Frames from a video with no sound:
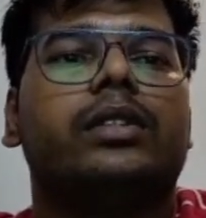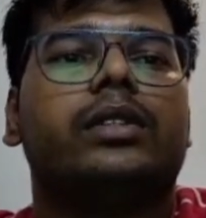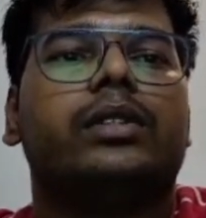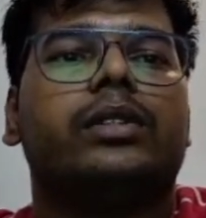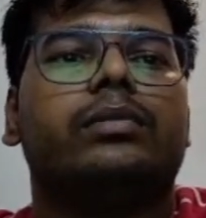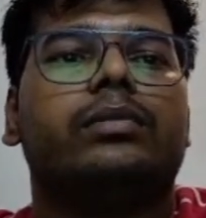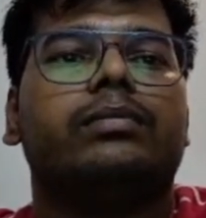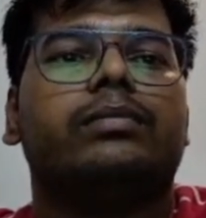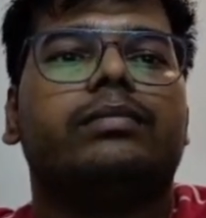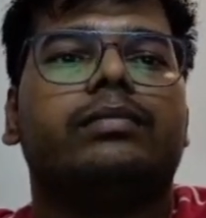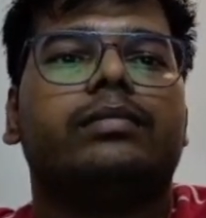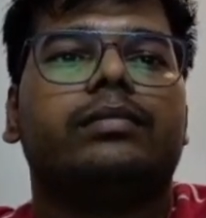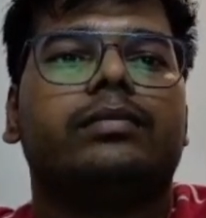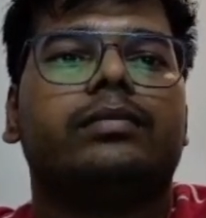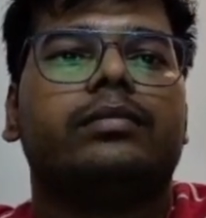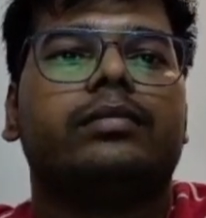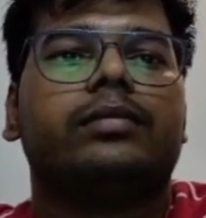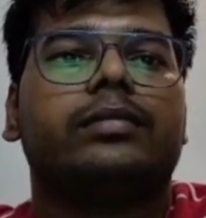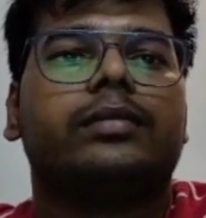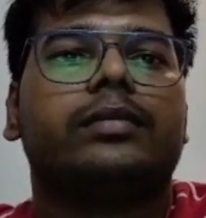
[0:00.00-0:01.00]
So
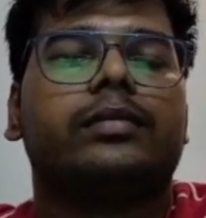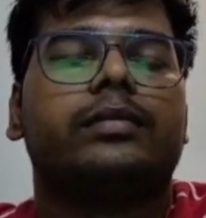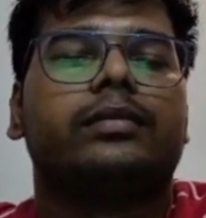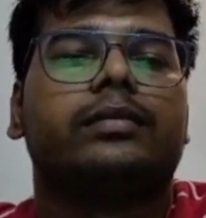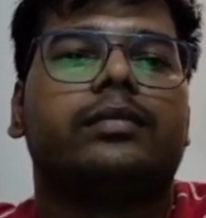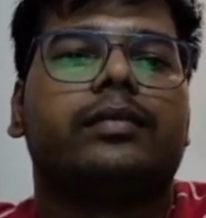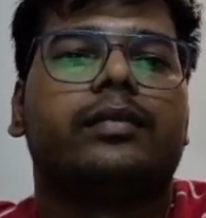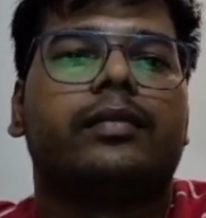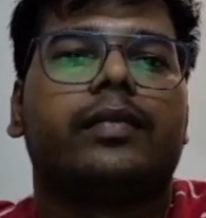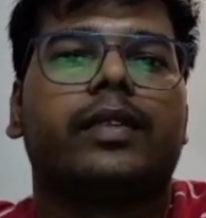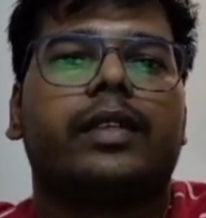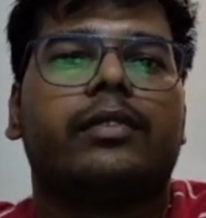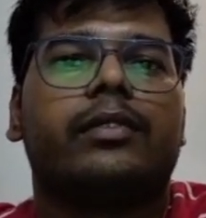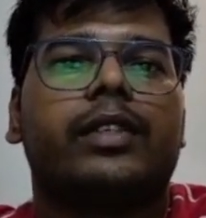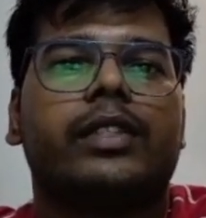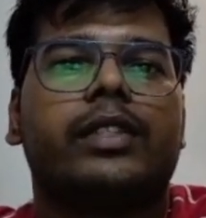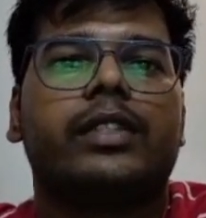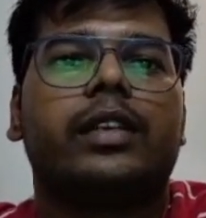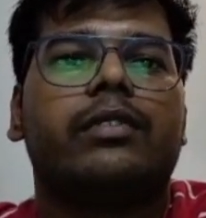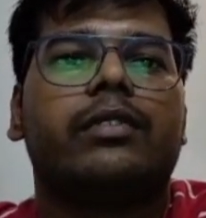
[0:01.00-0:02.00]

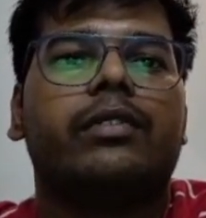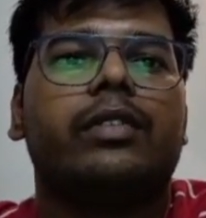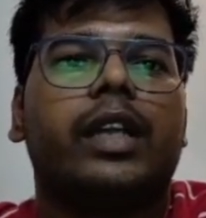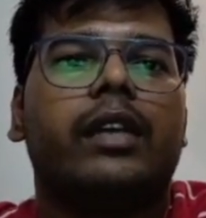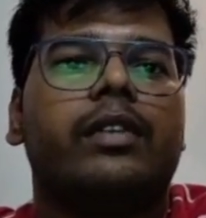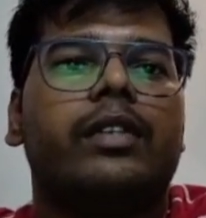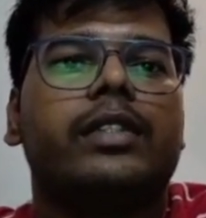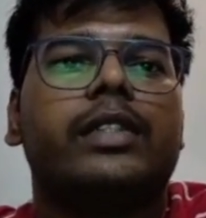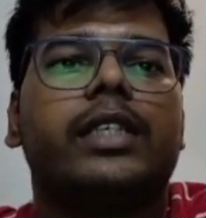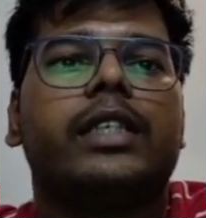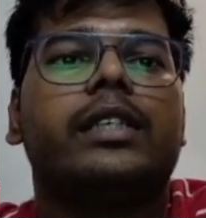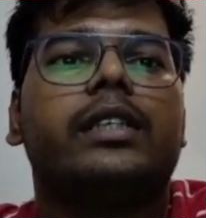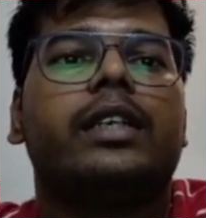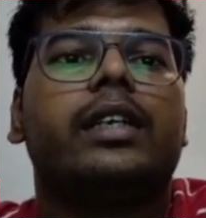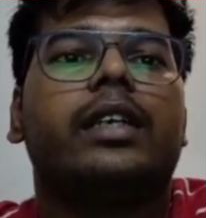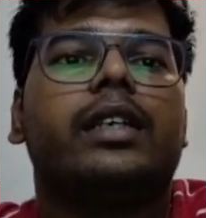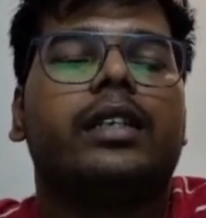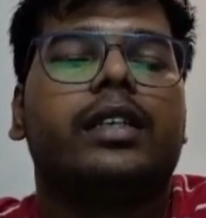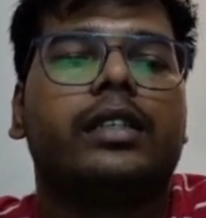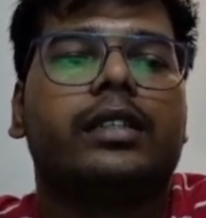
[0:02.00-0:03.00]
first of all, I will
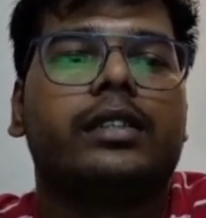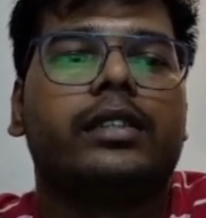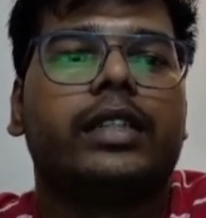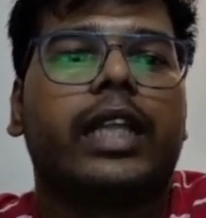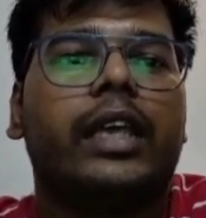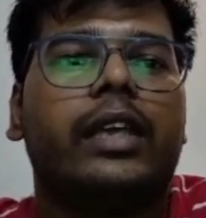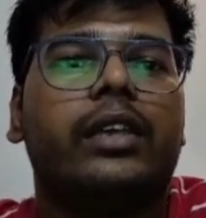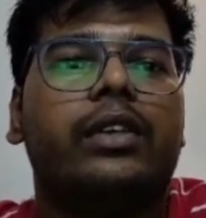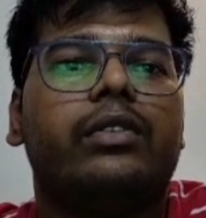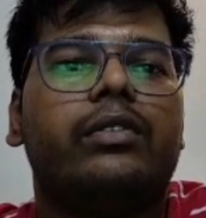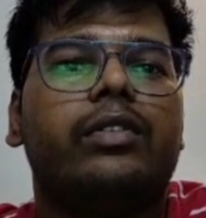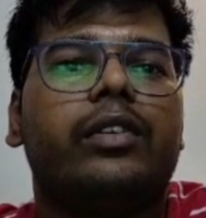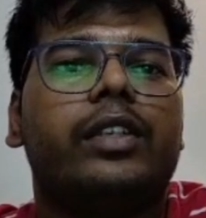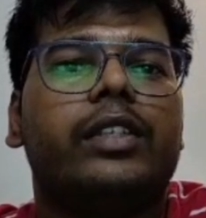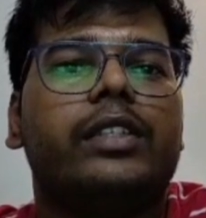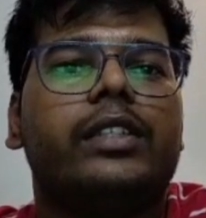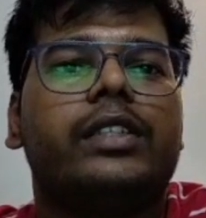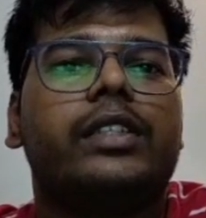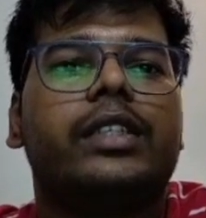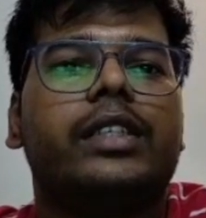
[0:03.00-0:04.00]
say thank you
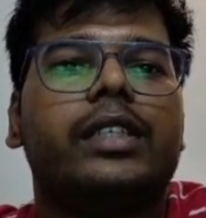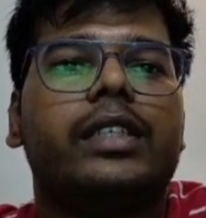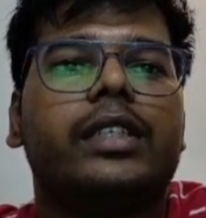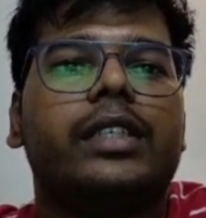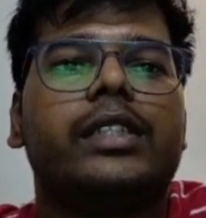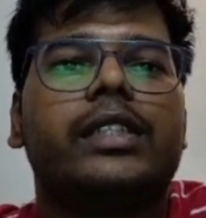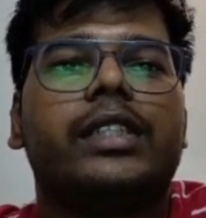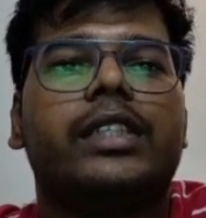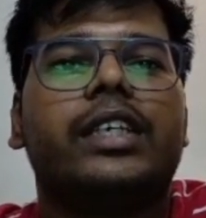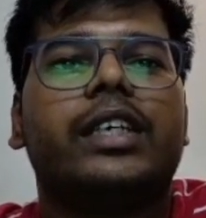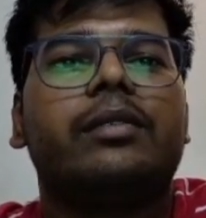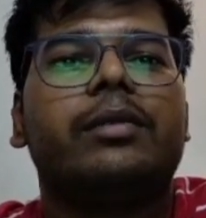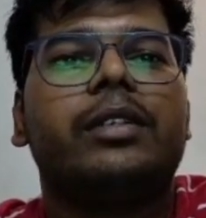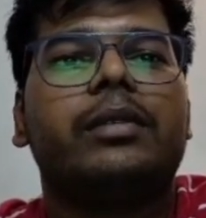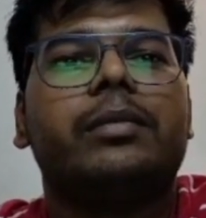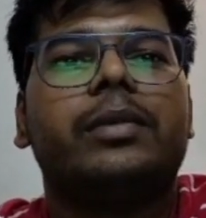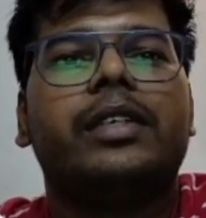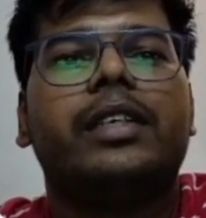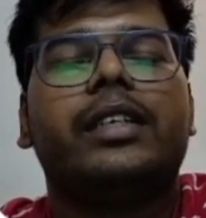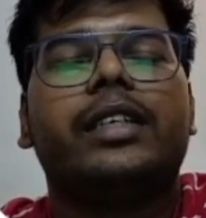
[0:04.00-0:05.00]
for sticking
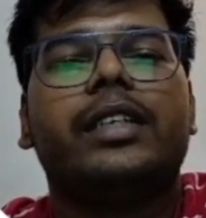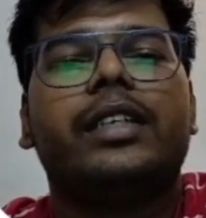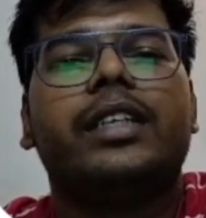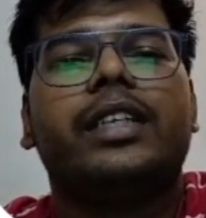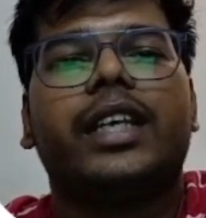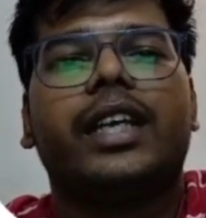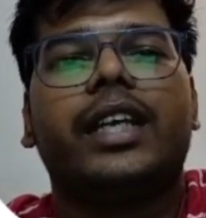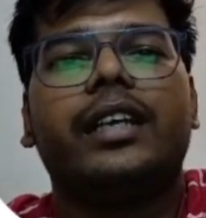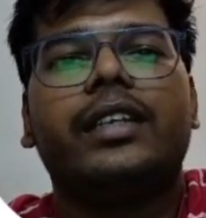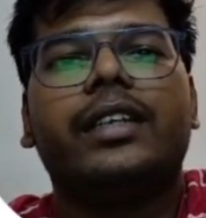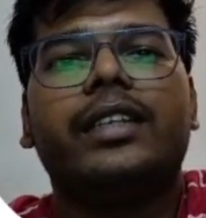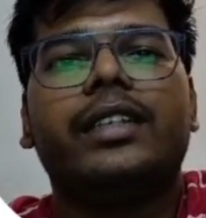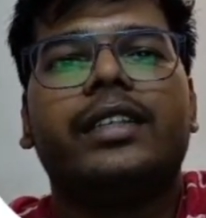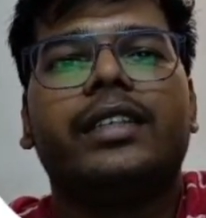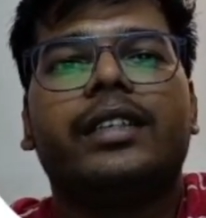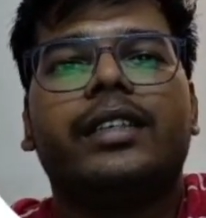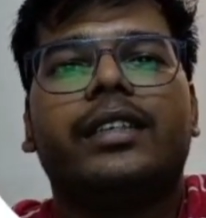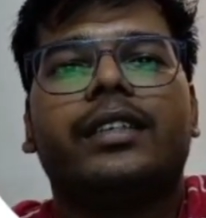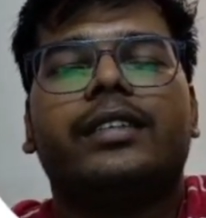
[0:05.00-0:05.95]
with me until the end.